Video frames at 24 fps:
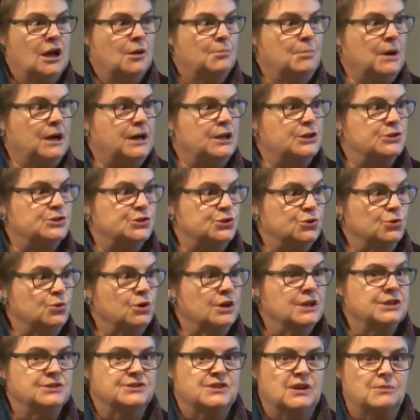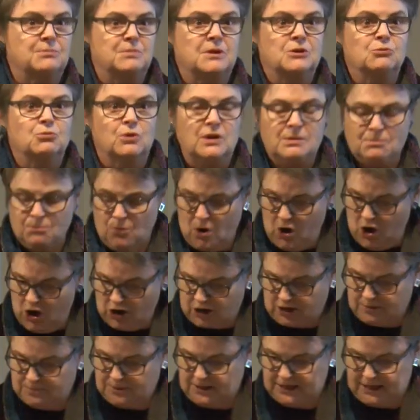but historians have been
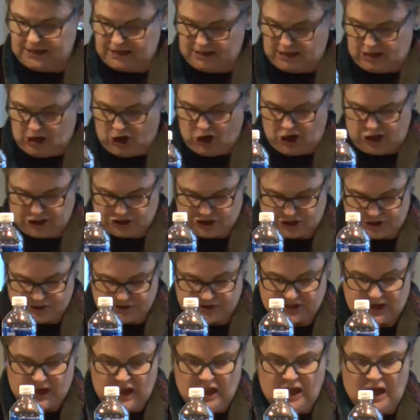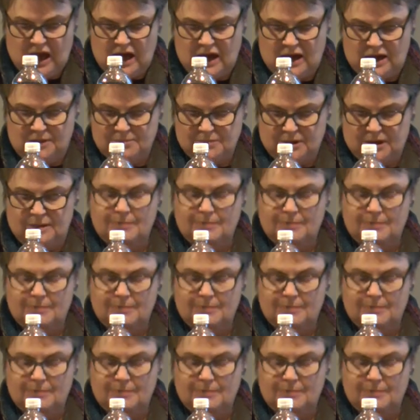remarkably incautious um,